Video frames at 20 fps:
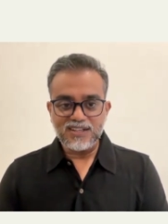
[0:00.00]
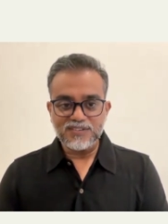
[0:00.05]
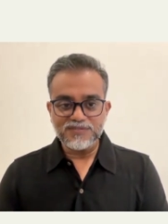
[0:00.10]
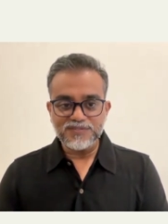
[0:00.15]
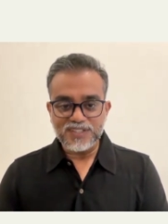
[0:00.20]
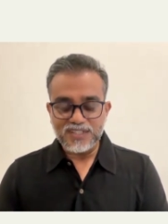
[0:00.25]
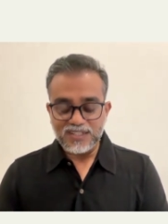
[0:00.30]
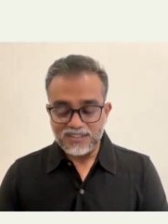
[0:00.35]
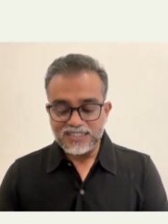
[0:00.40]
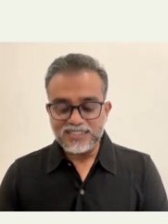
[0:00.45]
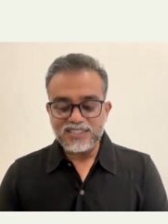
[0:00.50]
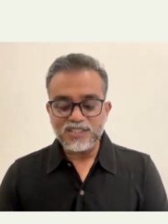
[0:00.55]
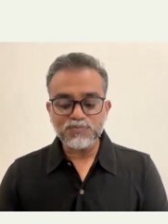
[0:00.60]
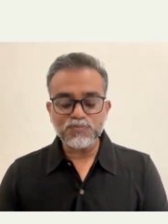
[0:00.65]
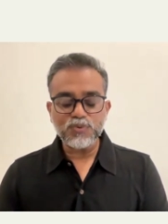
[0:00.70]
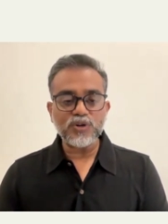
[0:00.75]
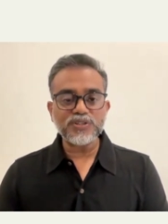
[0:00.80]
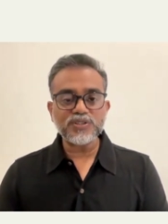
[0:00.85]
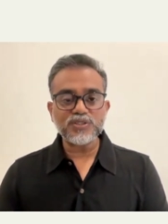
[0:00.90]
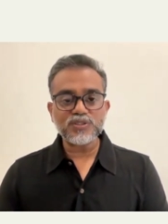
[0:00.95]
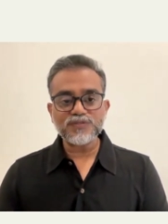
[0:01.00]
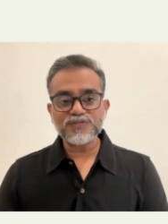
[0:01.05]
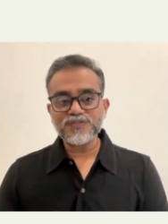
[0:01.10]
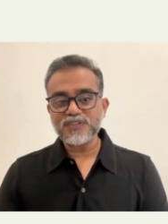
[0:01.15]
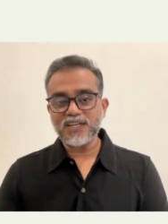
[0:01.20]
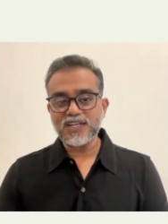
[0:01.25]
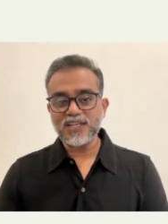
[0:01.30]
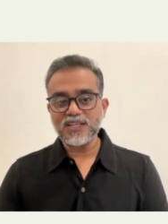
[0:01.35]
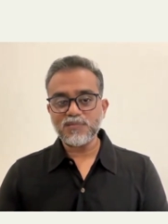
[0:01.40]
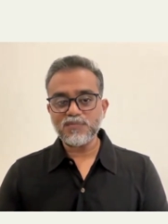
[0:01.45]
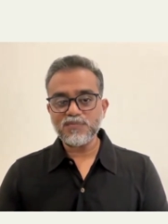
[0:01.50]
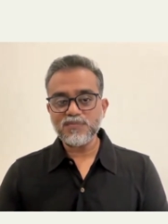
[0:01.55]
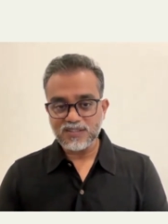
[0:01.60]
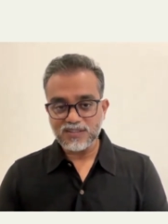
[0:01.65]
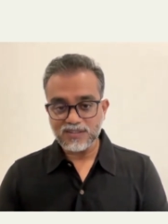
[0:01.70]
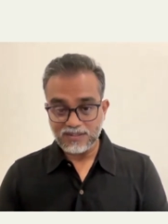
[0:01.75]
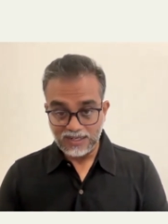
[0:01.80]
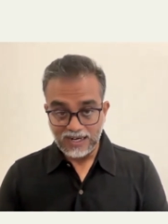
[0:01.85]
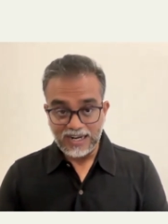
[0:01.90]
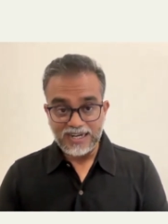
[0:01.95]
We are at a point of time
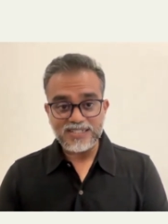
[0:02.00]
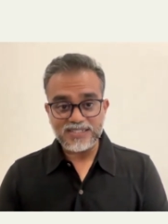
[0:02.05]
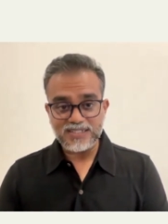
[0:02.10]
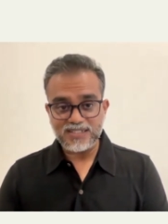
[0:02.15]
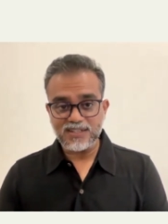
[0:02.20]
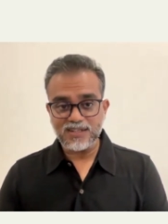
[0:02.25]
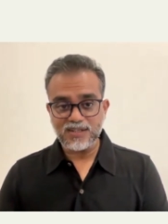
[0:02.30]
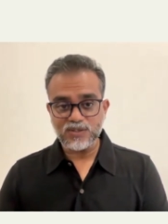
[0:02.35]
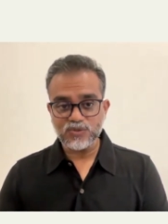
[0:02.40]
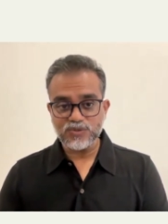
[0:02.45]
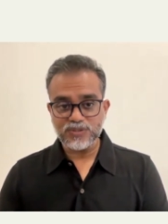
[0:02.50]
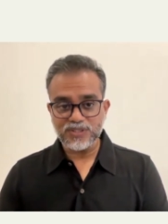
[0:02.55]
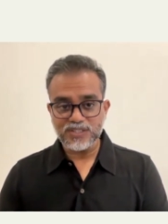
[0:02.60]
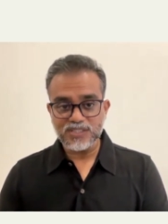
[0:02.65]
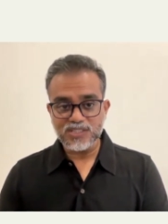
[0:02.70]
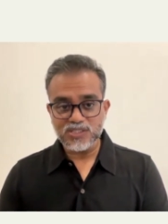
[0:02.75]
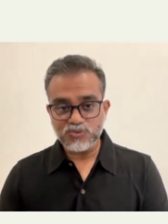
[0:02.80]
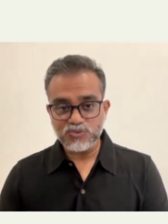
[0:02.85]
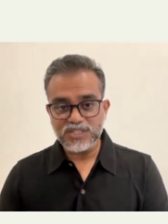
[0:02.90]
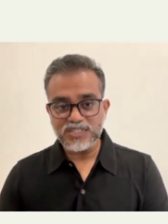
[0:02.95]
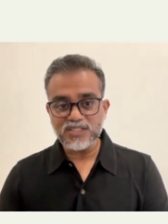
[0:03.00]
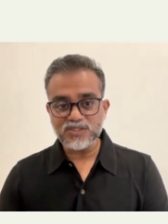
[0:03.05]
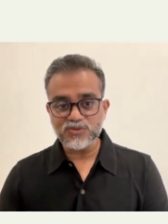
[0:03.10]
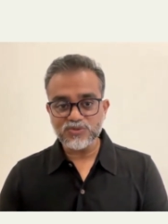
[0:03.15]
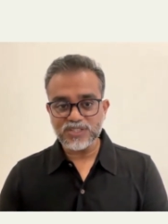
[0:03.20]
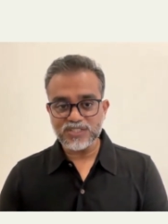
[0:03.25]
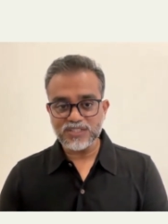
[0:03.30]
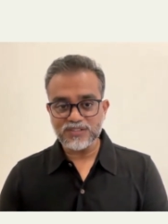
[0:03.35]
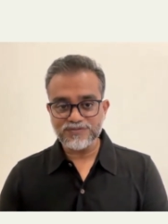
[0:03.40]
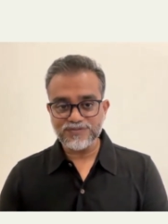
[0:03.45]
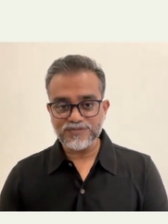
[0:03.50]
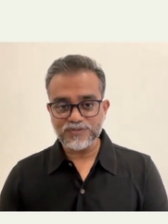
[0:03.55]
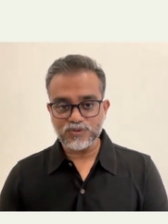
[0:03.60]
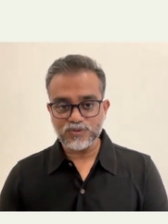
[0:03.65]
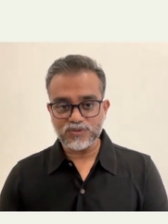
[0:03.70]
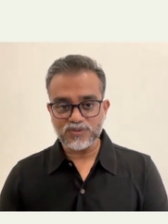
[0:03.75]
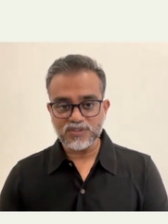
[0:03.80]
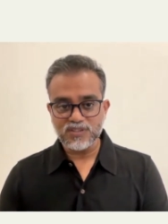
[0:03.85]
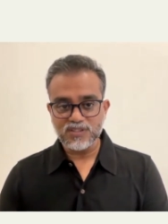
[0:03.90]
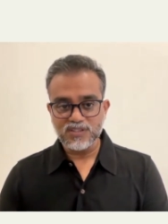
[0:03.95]
right now in
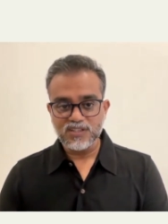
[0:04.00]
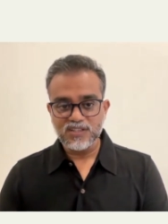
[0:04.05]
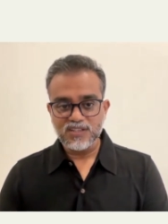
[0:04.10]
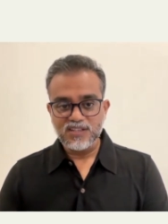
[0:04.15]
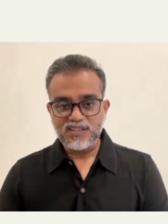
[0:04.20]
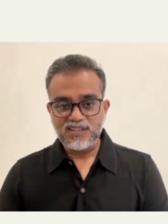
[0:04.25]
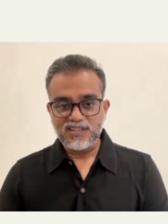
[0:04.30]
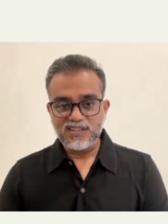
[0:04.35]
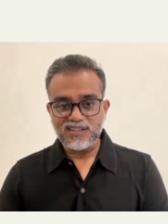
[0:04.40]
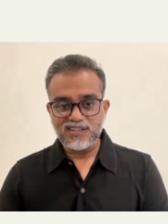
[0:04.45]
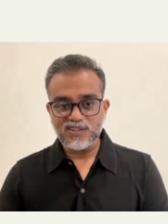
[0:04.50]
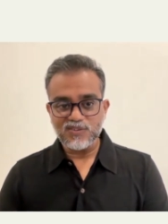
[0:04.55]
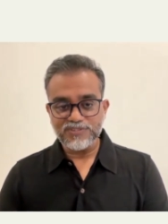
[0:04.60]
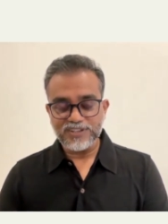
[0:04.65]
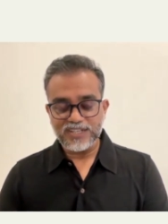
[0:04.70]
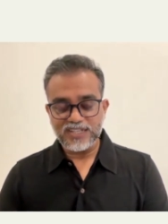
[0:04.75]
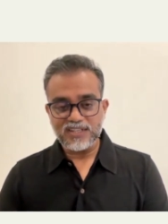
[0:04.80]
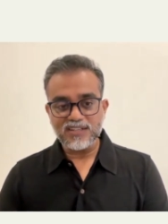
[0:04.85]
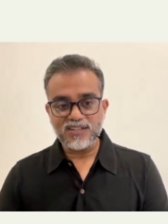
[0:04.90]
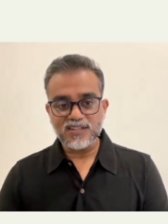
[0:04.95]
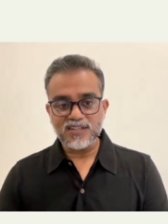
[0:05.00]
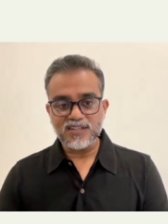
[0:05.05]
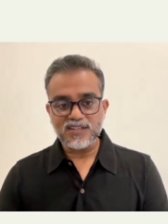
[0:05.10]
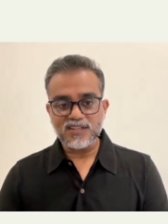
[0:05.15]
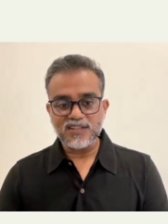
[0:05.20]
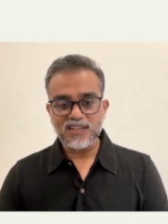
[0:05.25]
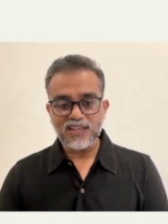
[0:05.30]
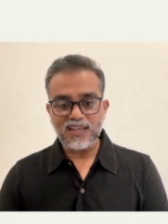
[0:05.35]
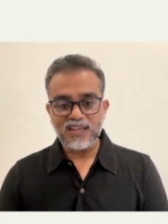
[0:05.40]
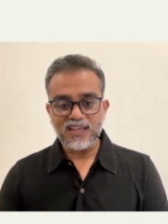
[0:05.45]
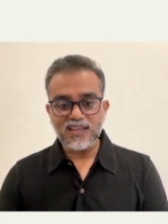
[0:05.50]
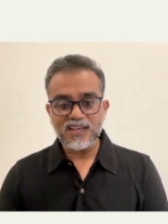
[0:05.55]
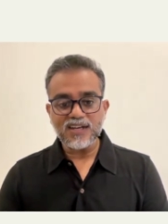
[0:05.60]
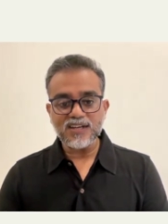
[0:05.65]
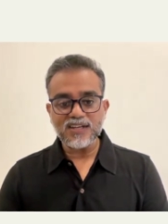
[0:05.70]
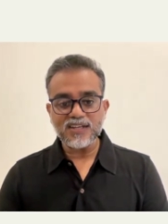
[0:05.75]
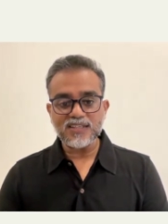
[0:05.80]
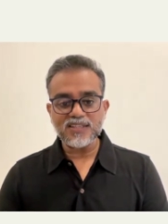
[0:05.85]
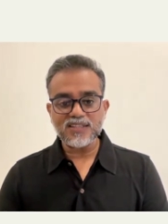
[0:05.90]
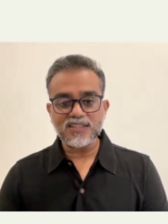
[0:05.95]
2024 uh, where
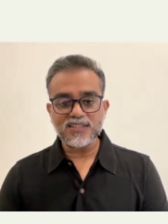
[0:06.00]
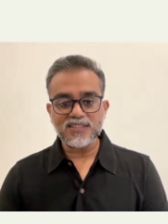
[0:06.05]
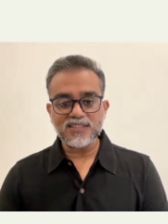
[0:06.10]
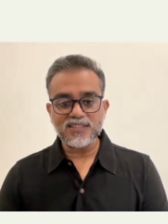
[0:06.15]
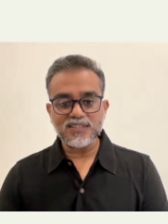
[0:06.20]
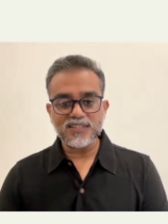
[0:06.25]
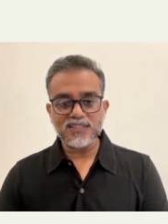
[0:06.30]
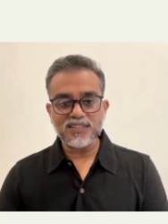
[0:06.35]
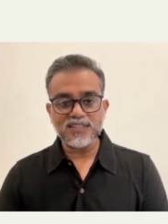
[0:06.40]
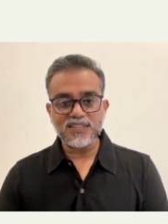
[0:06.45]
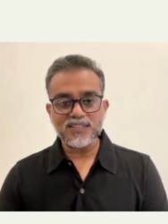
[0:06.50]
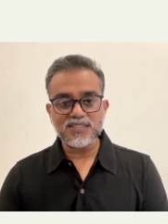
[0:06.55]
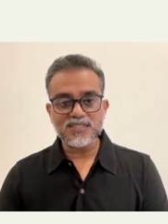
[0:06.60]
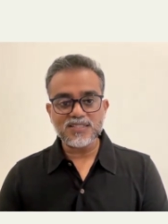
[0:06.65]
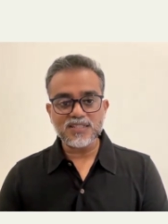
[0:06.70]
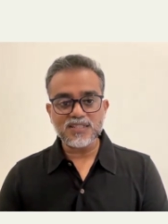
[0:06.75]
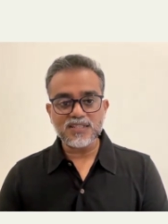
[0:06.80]
AI is